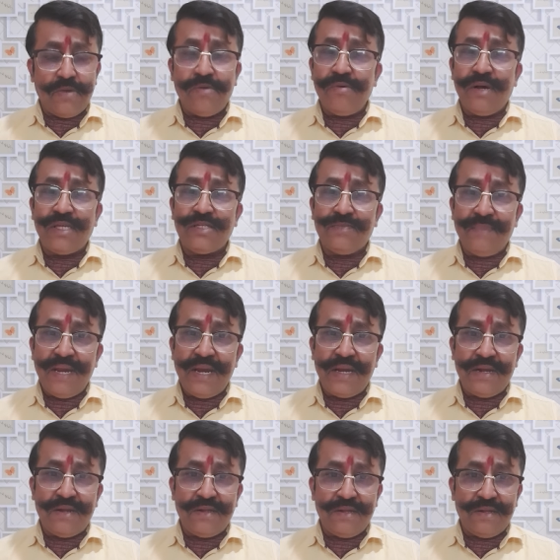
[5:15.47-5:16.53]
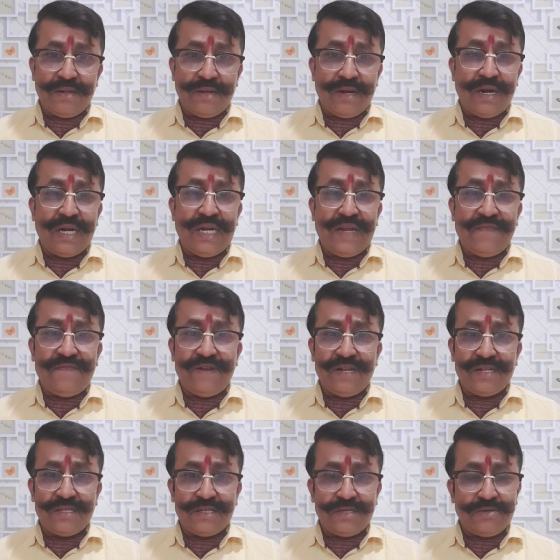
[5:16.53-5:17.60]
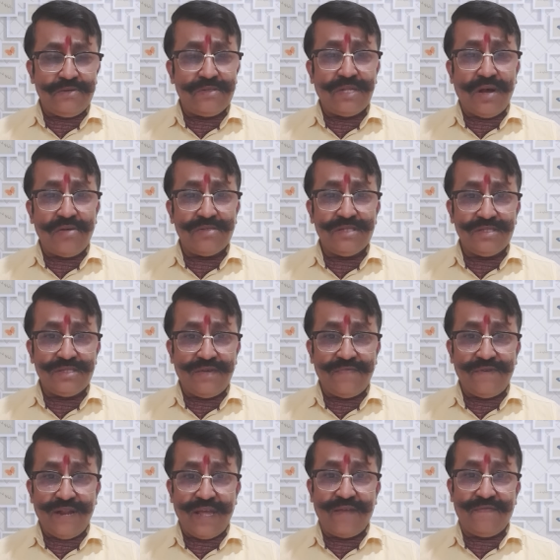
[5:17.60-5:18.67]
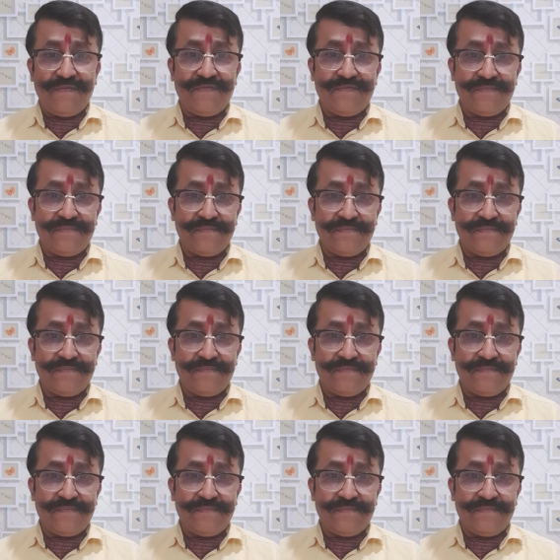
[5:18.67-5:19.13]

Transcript: who has made a difference to thousands of lives